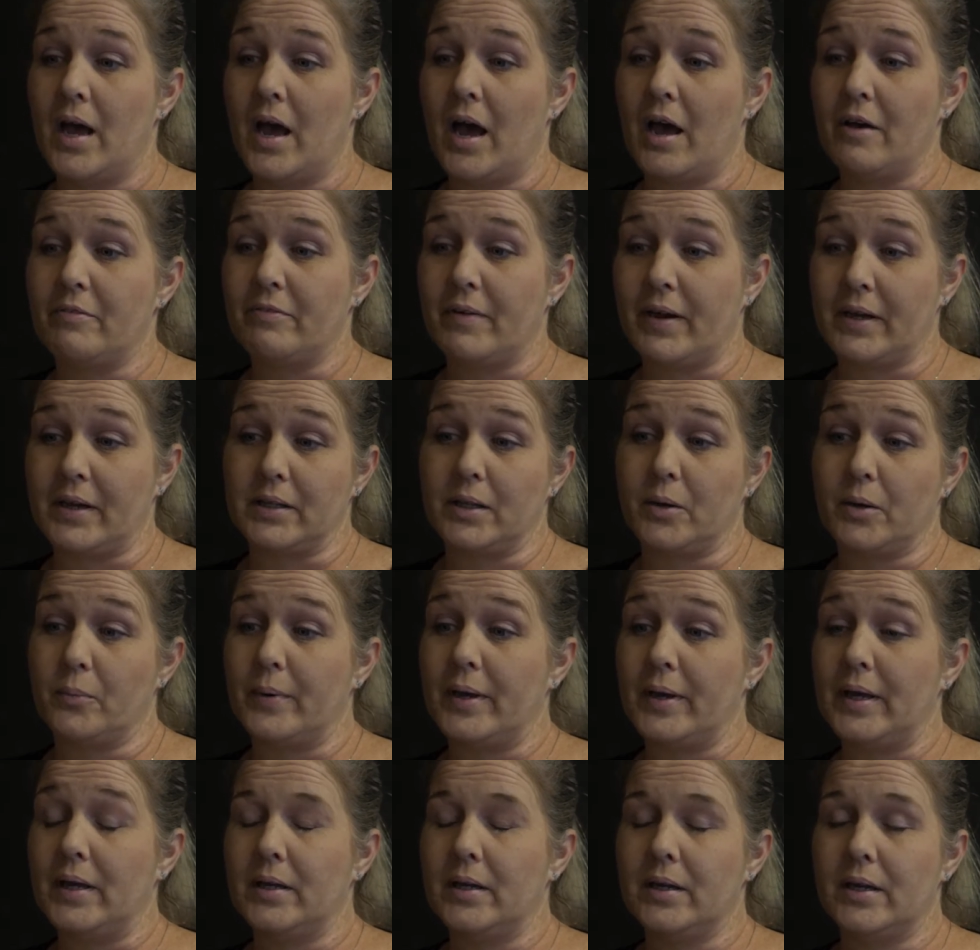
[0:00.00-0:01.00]
I finally
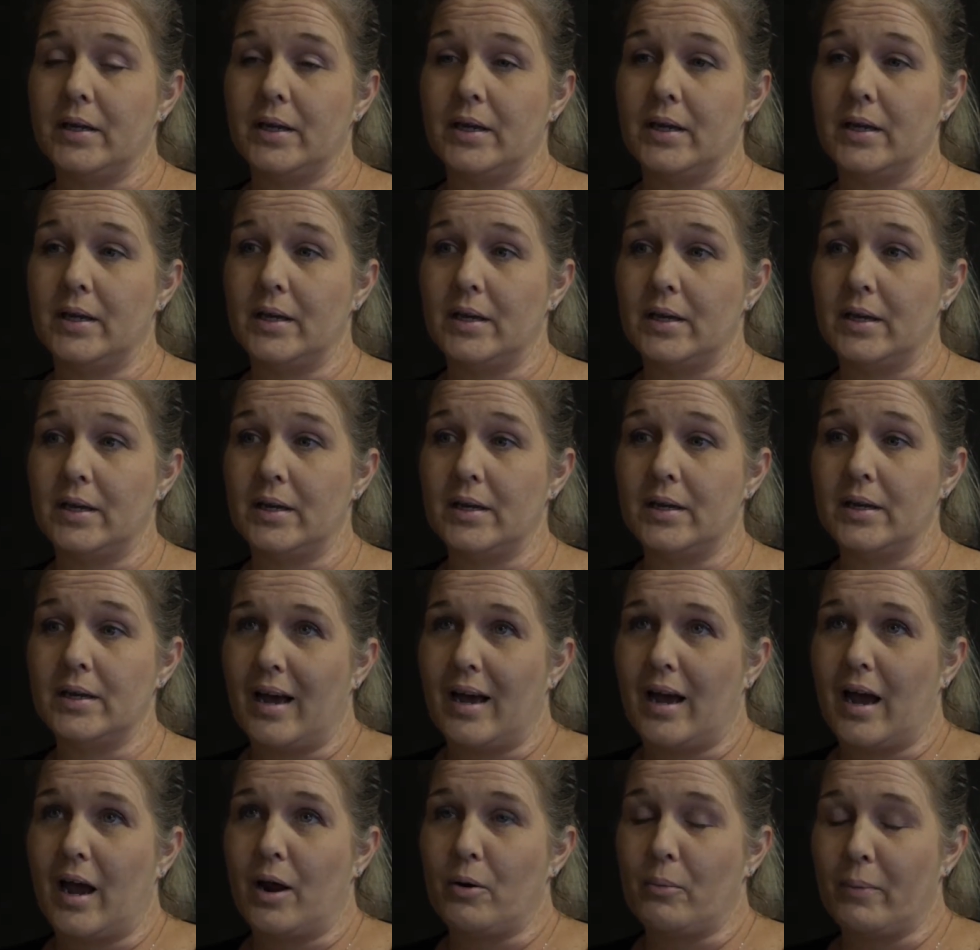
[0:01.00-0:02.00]
went and
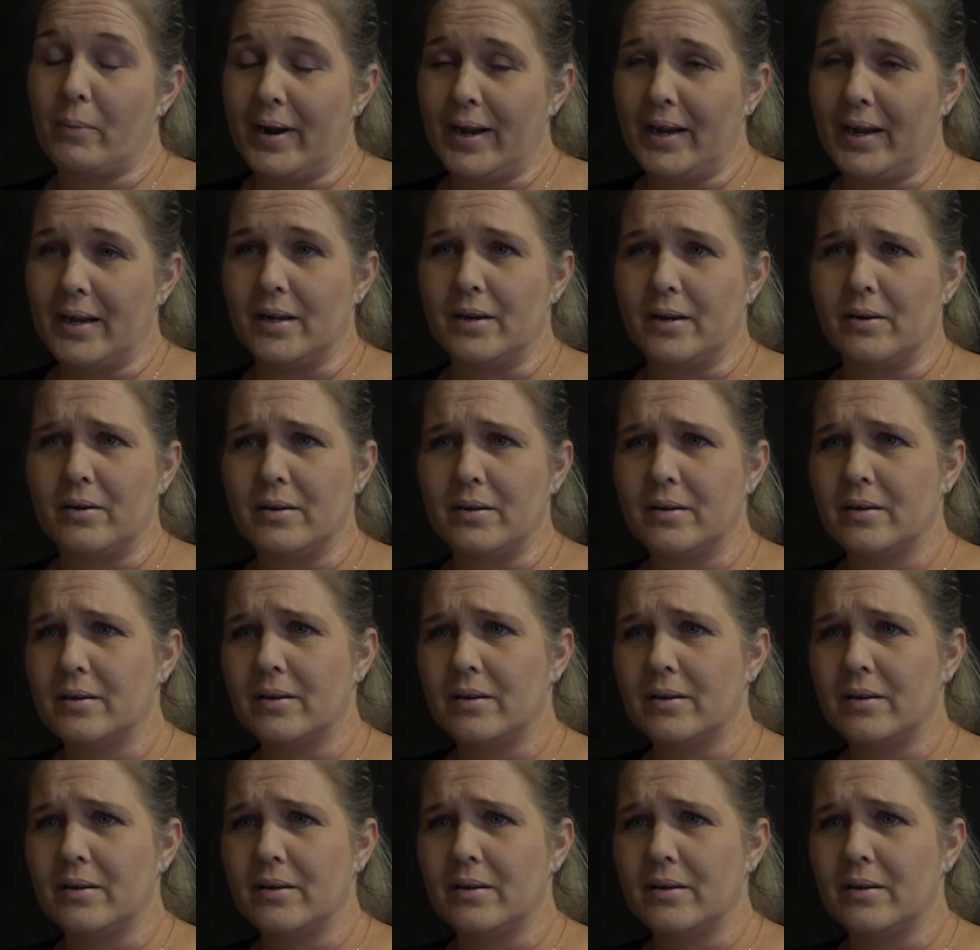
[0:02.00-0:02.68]
I ran.